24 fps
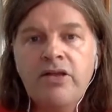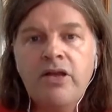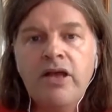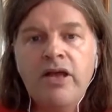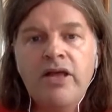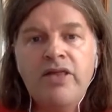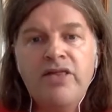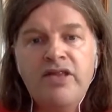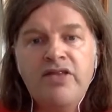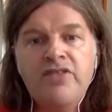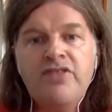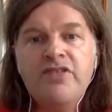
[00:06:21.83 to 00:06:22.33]

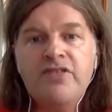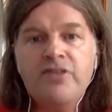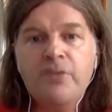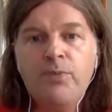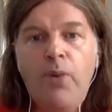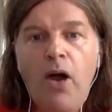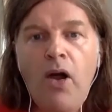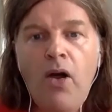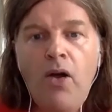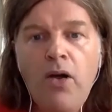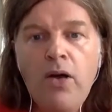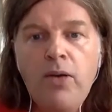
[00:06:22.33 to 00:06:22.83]
And this is a
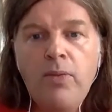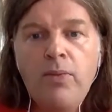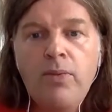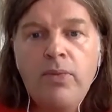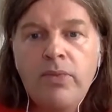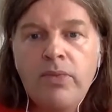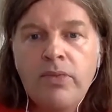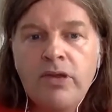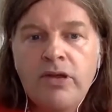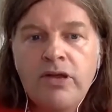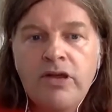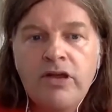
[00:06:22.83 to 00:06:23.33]
poem
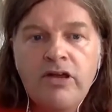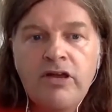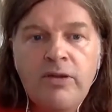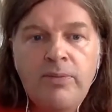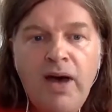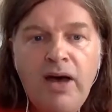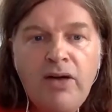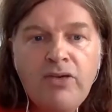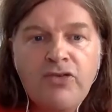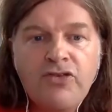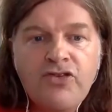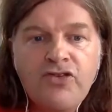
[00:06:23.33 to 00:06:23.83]

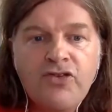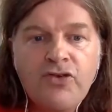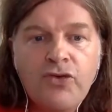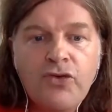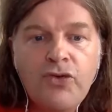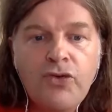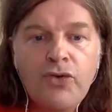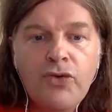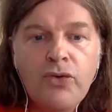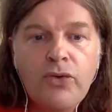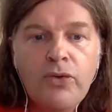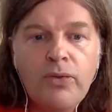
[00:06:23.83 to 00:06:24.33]
about
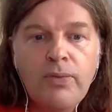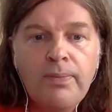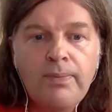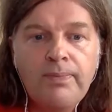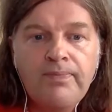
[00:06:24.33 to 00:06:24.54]
school.